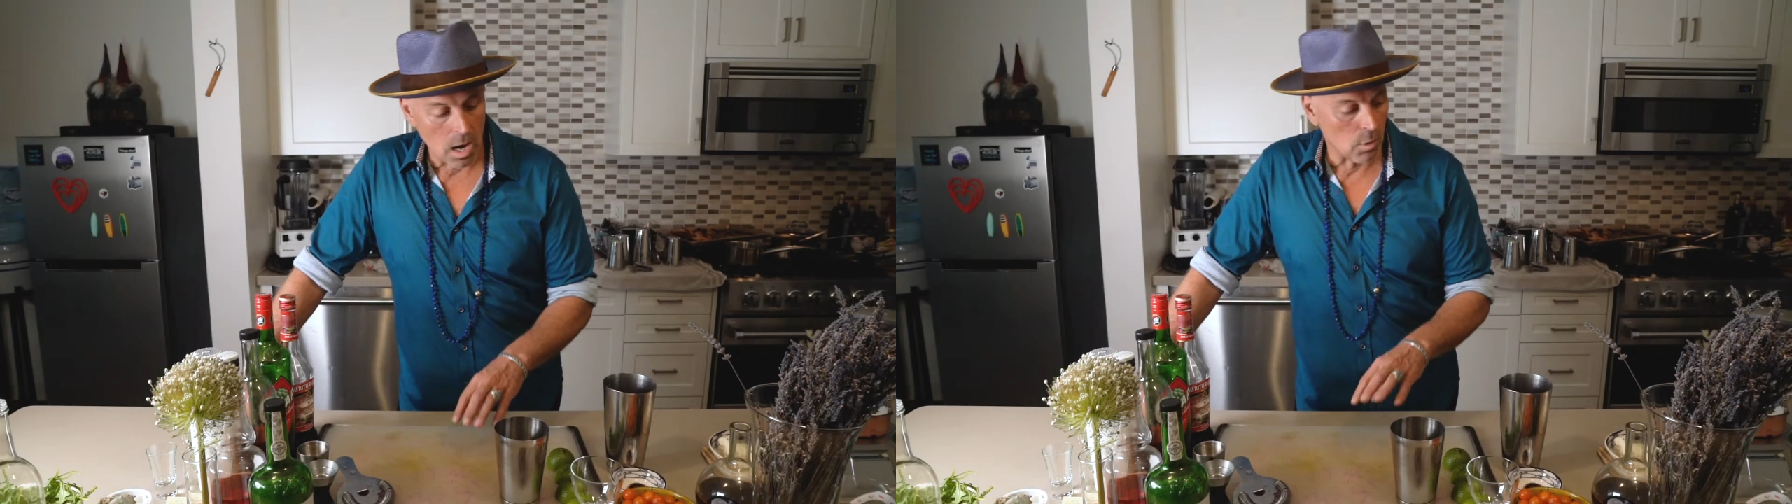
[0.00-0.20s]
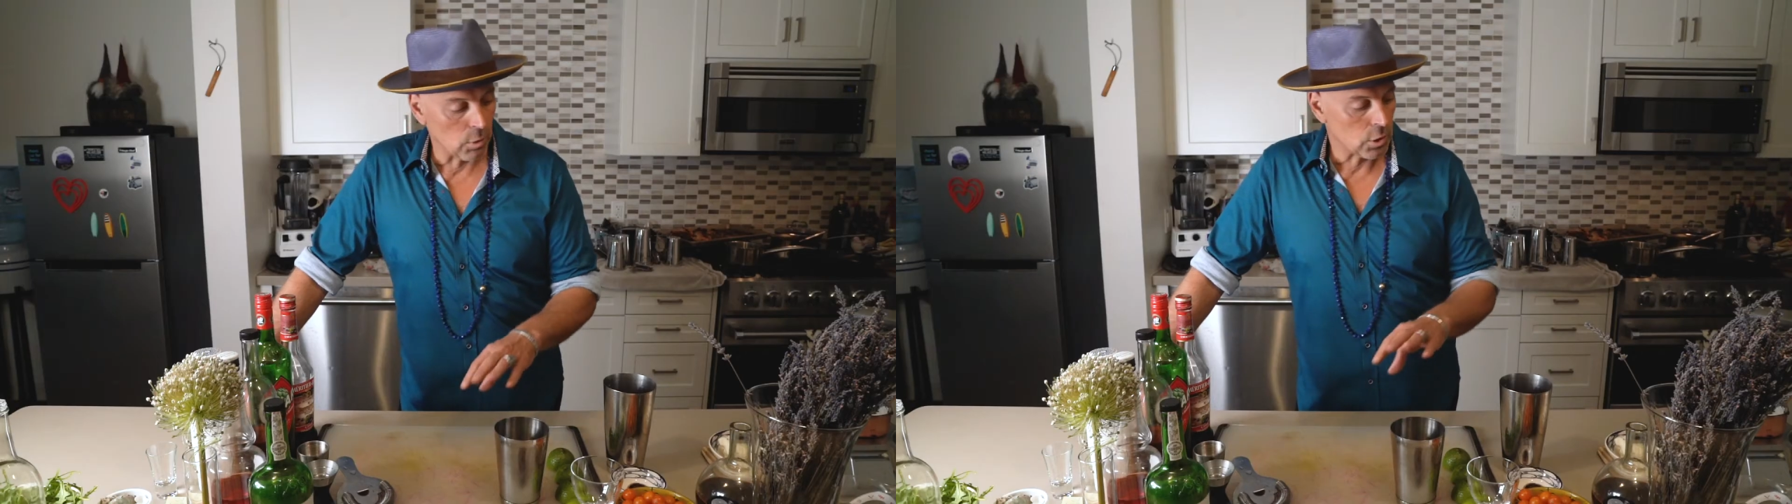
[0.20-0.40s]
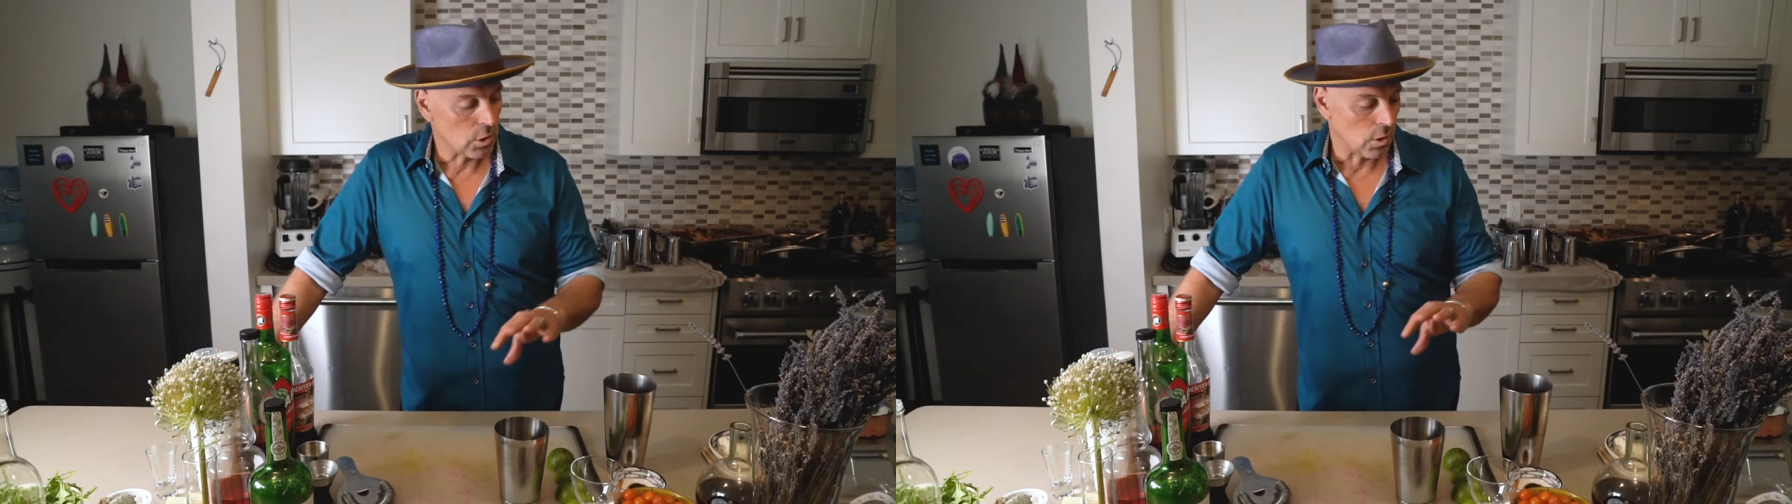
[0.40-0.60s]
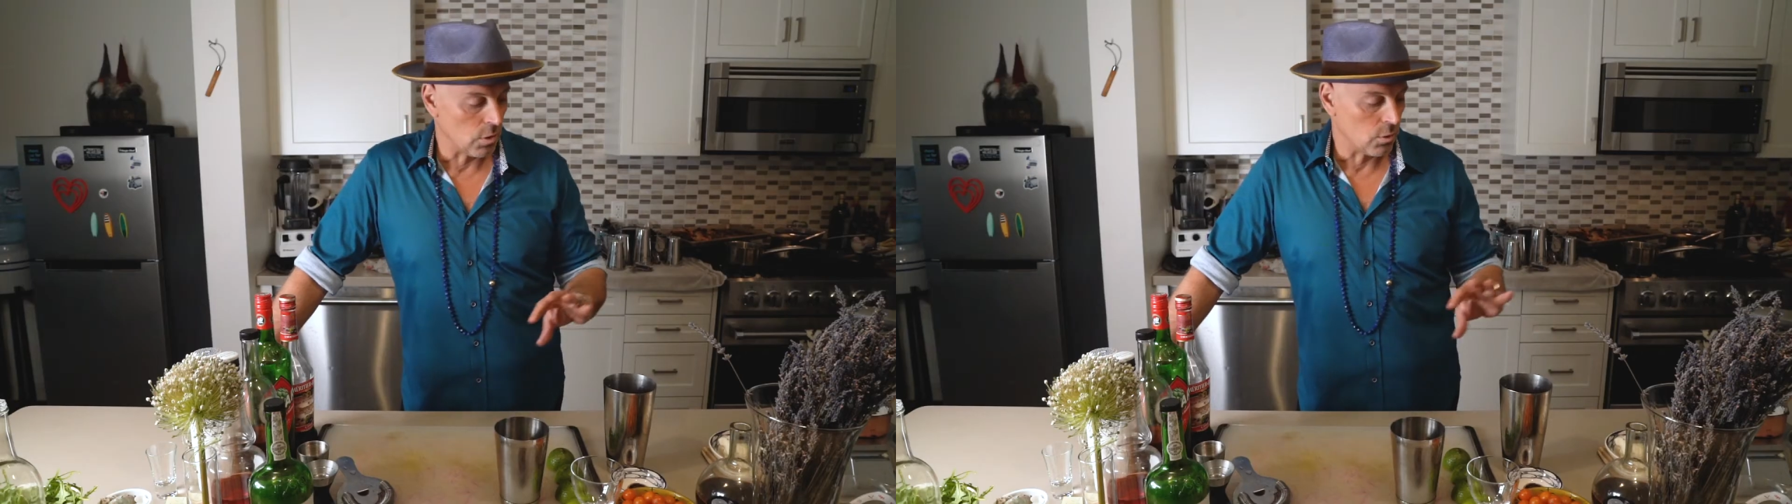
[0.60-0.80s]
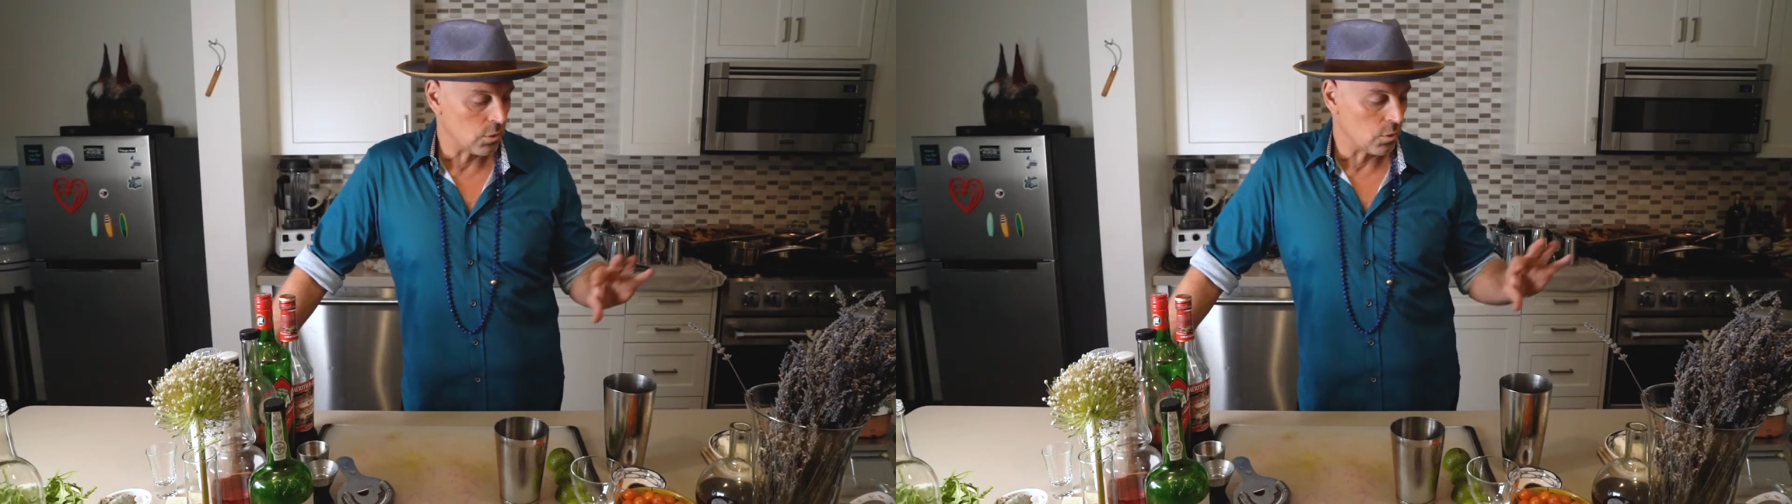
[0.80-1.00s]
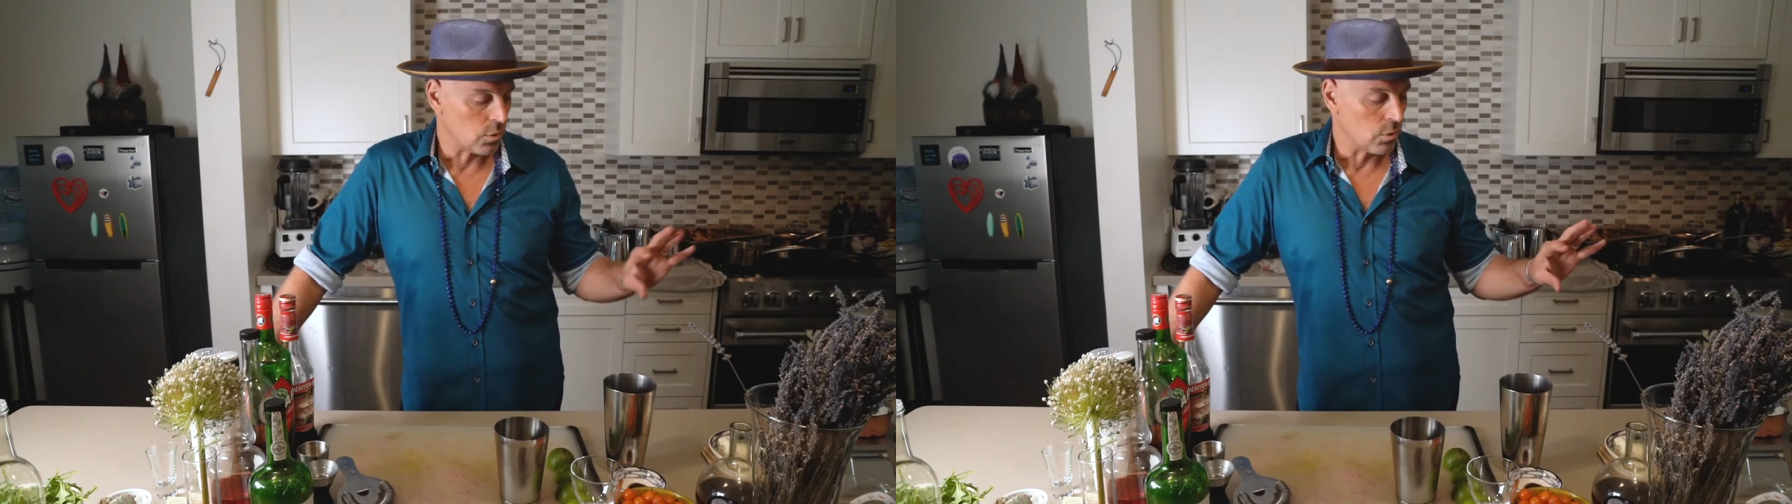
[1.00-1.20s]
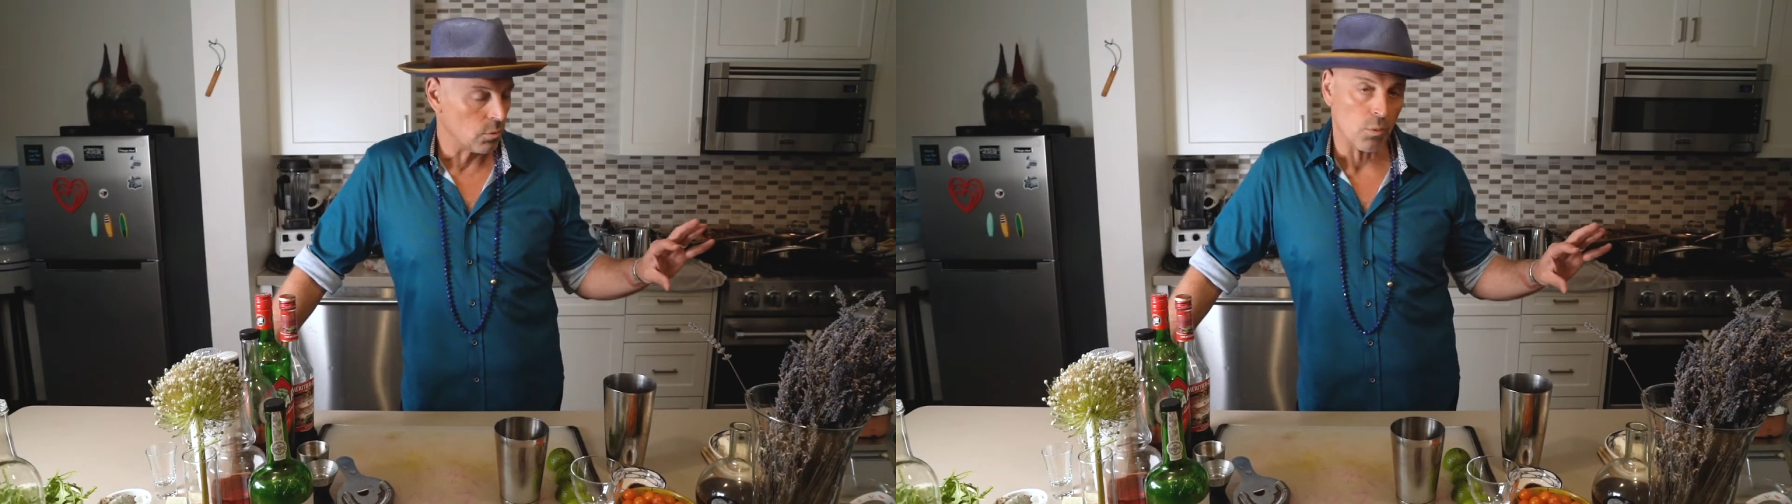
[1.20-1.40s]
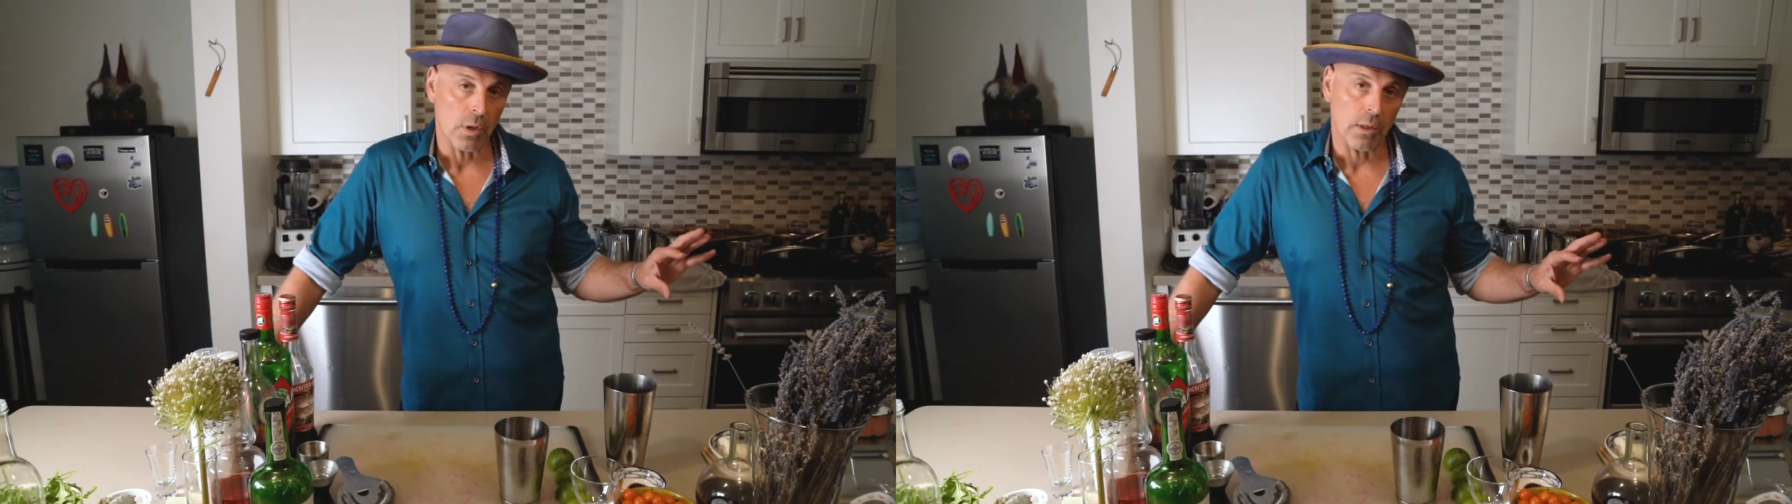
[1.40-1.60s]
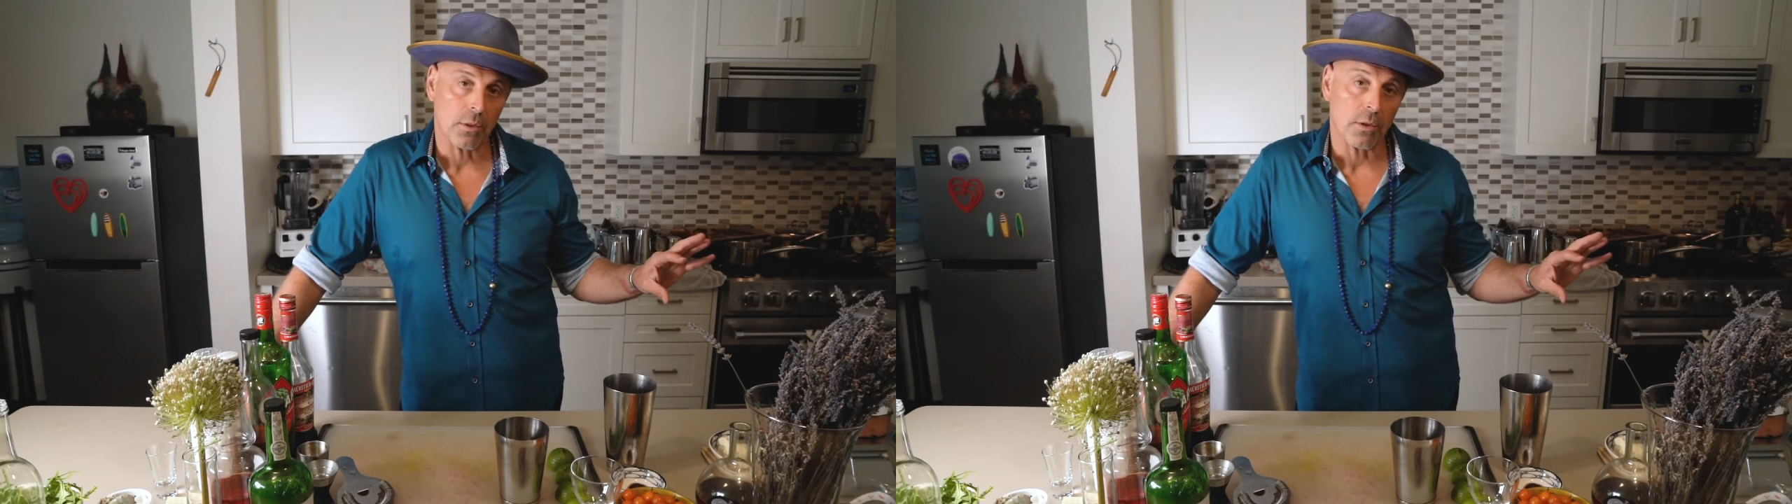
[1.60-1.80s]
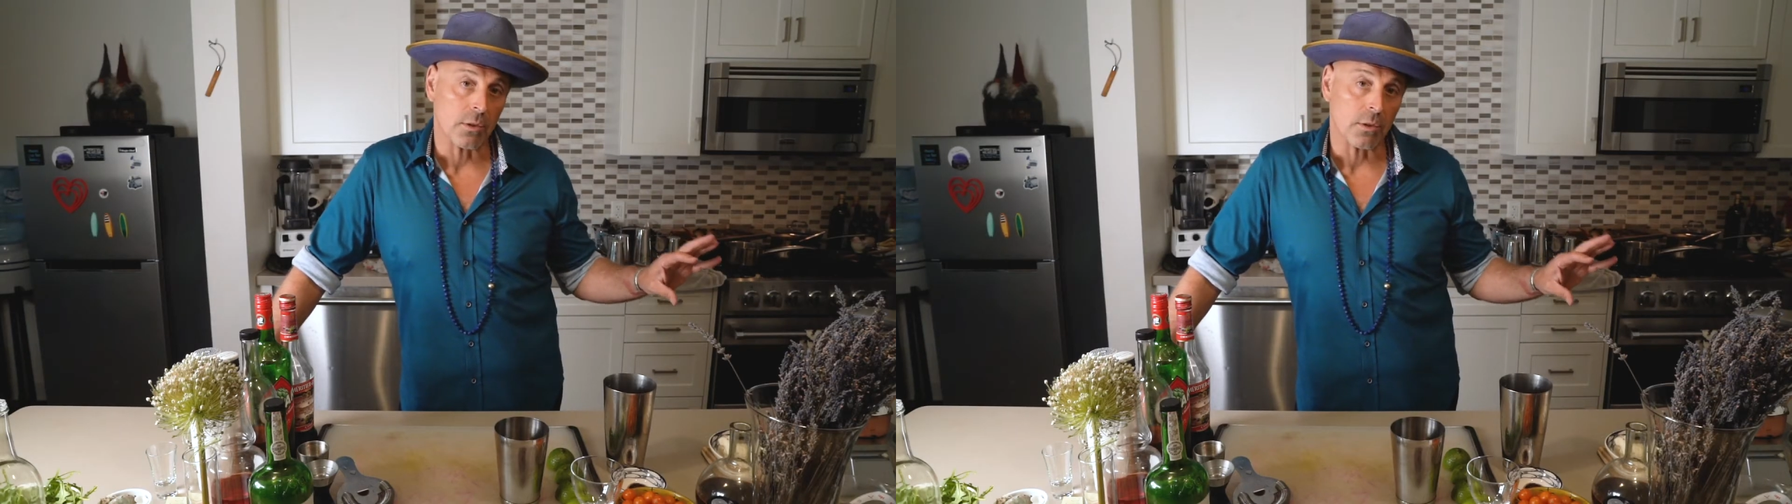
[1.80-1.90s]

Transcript: which goes with